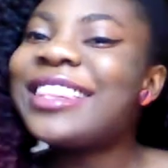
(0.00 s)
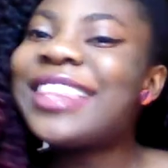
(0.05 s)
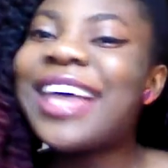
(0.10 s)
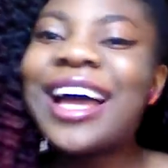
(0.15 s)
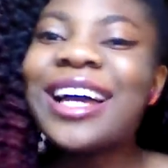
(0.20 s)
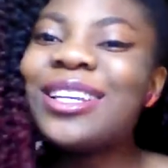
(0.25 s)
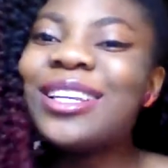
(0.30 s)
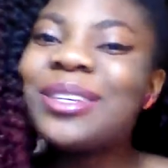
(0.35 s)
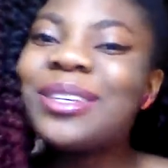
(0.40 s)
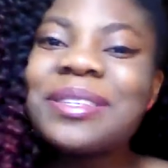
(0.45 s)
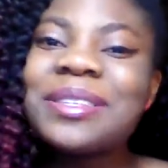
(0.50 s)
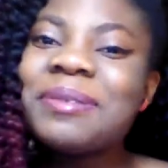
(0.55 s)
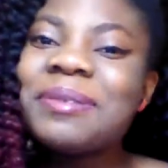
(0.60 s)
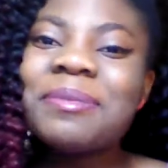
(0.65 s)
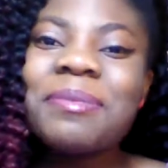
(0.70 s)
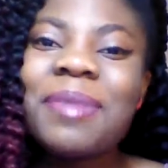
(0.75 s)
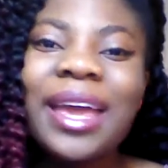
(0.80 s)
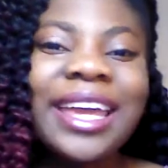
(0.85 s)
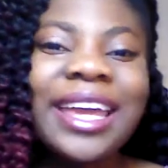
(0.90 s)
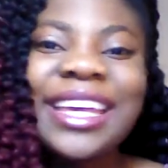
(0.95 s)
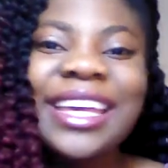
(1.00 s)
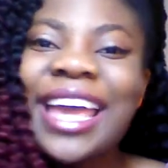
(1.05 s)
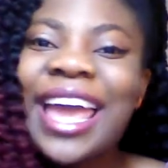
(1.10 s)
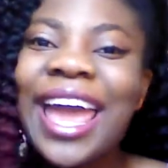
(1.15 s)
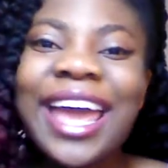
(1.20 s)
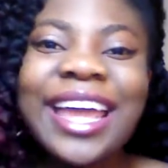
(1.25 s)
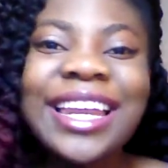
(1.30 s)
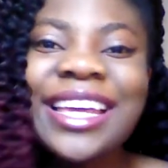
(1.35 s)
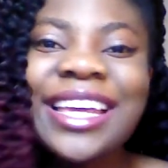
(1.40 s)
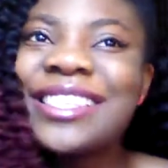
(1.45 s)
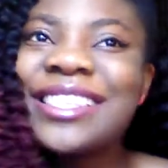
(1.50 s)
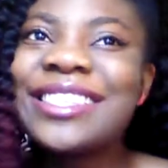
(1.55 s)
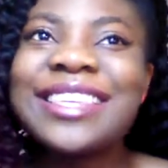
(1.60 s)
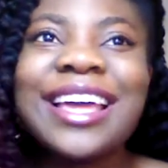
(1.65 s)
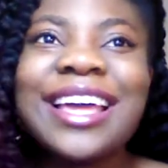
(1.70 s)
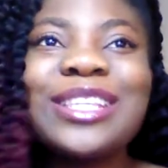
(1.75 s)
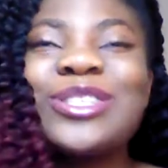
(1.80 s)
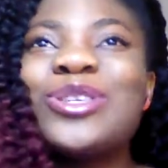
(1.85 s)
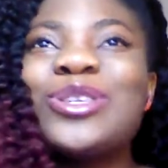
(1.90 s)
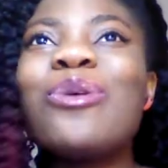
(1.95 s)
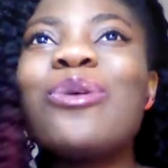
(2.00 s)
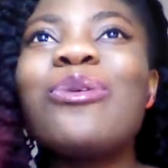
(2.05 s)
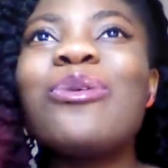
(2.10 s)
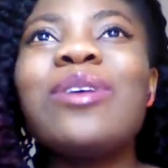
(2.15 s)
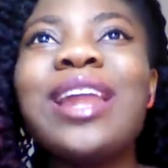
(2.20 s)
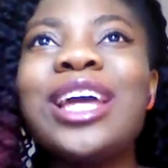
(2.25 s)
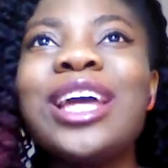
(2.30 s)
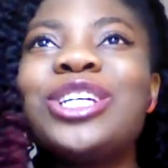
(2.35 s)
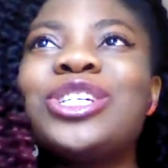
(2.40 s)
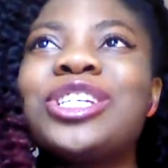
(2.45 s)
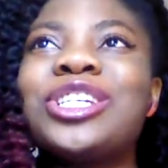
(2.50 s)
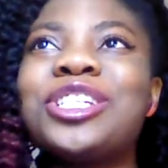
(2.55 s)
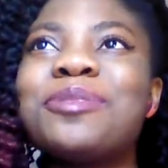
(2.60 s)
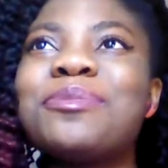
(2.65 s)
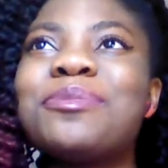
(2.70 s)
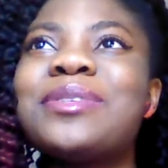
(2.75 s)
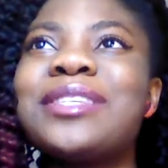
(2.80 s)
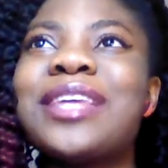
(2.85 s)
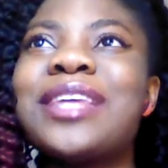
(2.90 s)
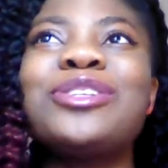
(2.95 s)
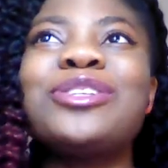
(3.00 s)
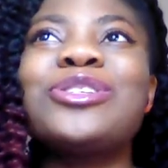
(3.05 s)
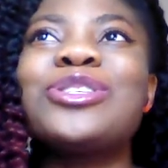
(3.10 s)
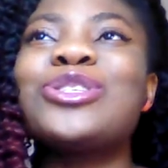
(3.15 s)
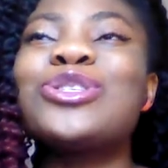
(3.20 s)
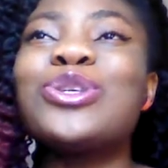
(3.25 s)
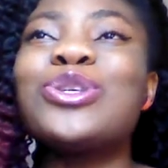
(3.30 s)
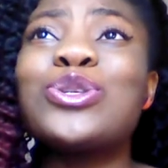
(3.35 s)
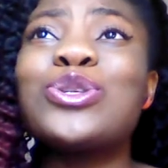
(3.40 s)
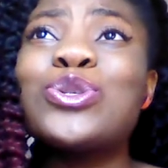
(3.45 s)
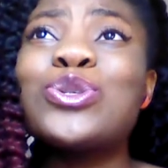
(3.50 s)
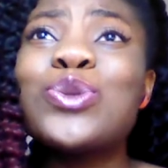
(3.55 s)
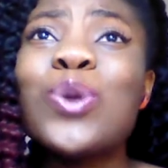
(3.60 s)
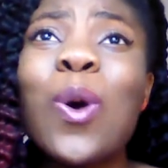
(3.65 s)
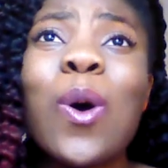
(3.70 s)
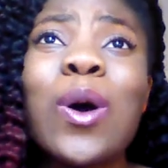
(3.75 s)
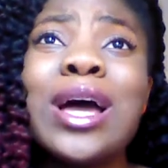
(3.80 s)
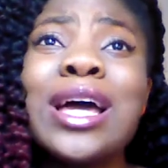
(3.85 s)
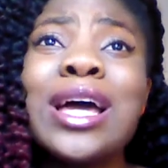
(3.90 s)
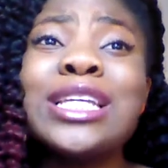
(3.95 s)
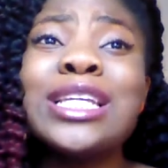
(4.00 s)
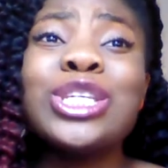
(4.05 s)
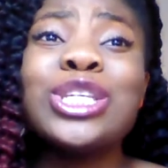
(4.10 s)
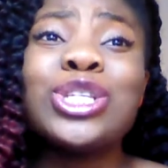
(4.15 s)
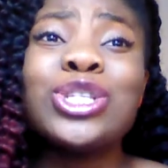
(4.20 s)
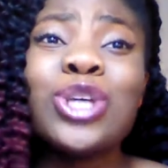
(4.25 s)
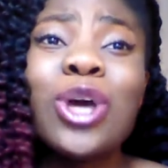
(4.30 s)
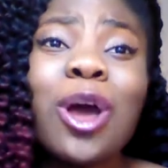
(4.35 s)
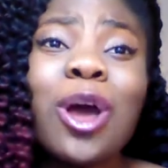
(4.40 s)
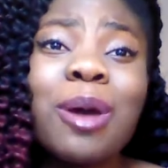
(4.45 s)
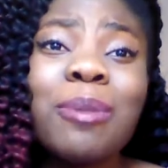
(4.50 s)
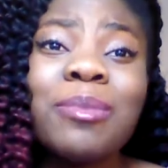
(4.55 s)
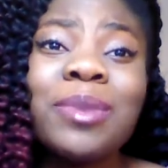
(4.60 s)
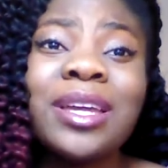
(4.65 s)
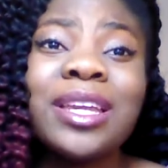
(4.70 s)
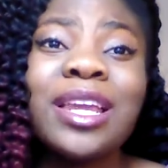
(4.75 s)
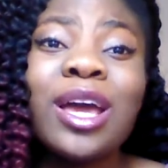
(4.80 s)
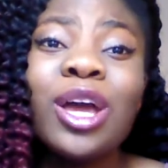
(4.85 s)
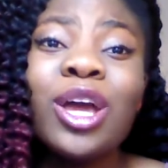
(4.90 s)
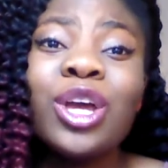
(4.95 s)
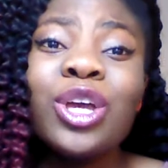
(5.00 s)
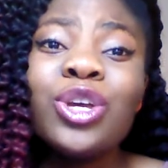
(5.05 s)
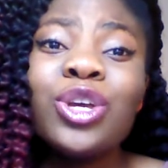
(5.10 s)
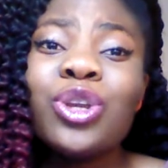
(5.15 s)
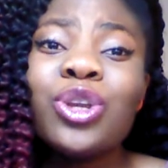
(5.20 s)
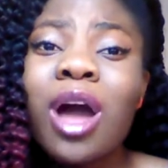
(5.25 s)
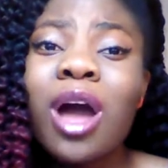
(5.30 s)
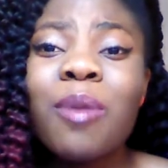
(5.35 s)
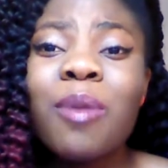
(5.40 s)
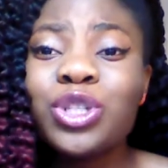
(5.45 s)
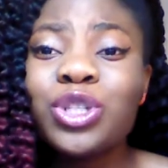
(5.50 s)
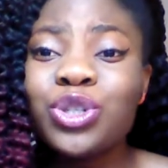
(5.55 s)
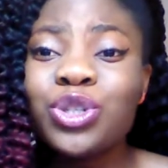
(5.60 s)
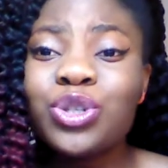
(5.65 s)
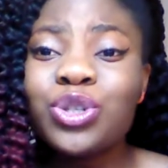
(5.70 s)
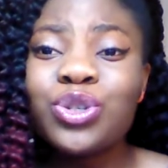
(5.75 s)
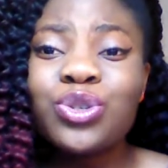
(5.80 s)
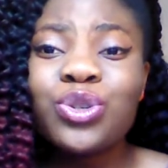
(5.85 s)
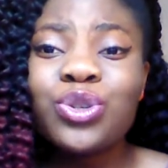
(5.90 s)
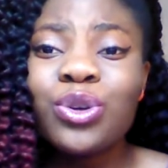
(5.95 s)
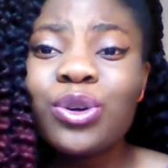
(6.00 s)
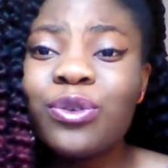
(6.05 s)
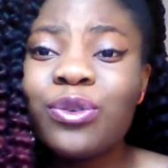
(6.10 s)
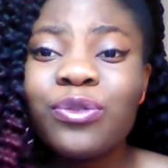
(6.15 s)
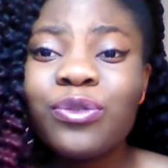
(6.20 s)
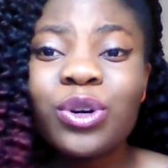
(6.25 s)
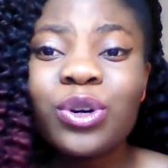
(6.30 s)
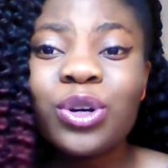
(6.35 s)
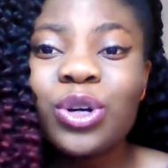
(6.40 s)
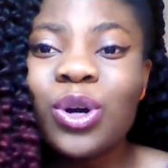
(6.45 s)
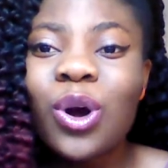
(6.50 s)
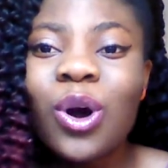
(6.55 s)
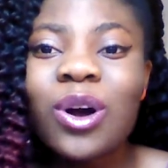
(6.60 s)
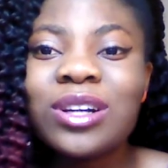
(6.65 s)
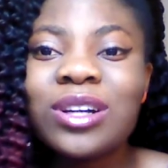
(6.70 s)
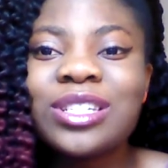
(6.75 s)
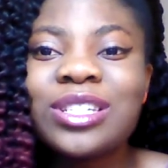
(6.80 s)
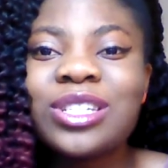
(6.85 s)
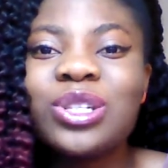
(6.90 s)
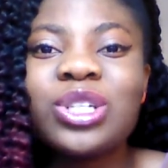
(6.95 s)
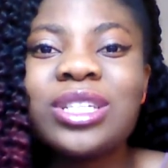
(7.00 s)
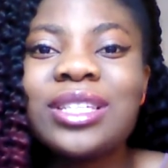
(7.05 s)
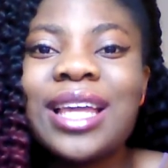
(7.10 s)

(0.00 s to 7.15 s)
That doesn't make any sense. Your relationship status does not determine, you know, how much you do for God.